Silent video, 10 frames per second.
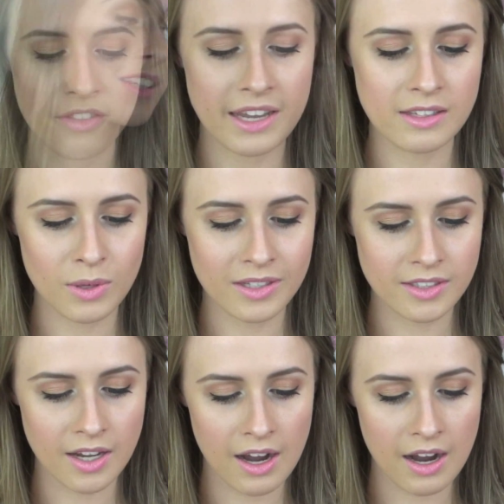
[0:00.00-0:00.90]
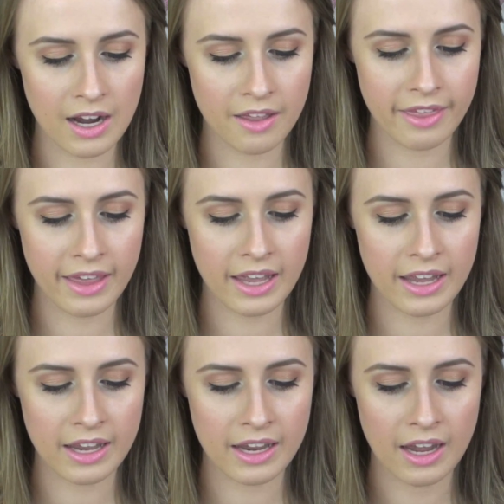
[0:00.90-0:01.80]
These ones are
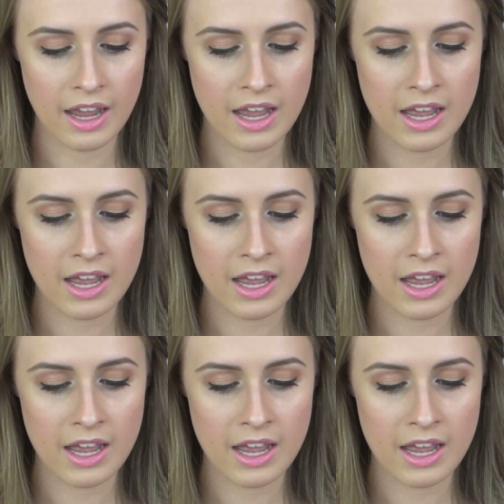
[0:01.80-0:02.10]
the